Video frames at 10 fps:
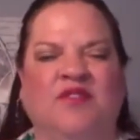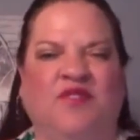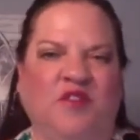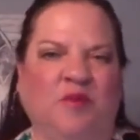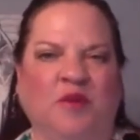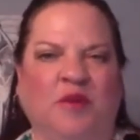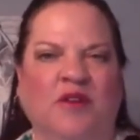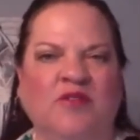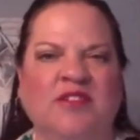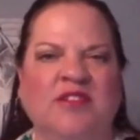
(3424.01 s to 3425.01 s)
Facebook
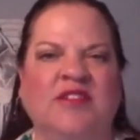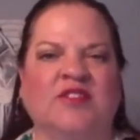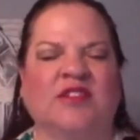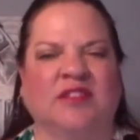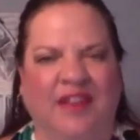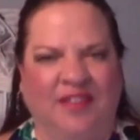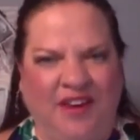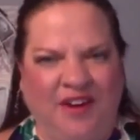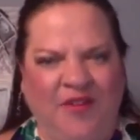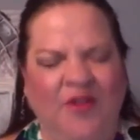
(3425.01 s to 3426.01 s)
post, and there's a link
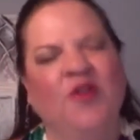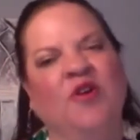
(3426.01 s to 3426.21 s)
there,